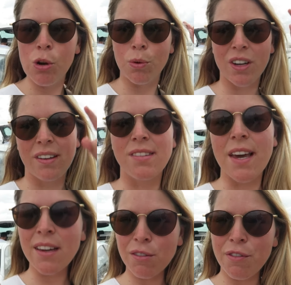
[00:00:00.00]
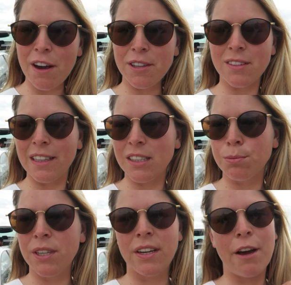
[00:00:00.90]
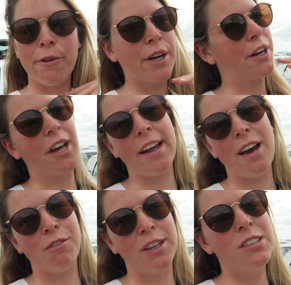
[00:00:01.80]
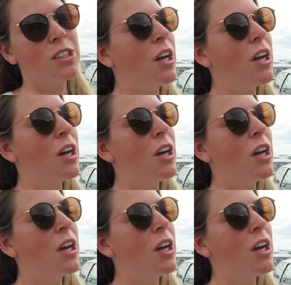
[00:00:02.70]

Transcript: We're gonna take the ferry to Lisbon and we're gonna have an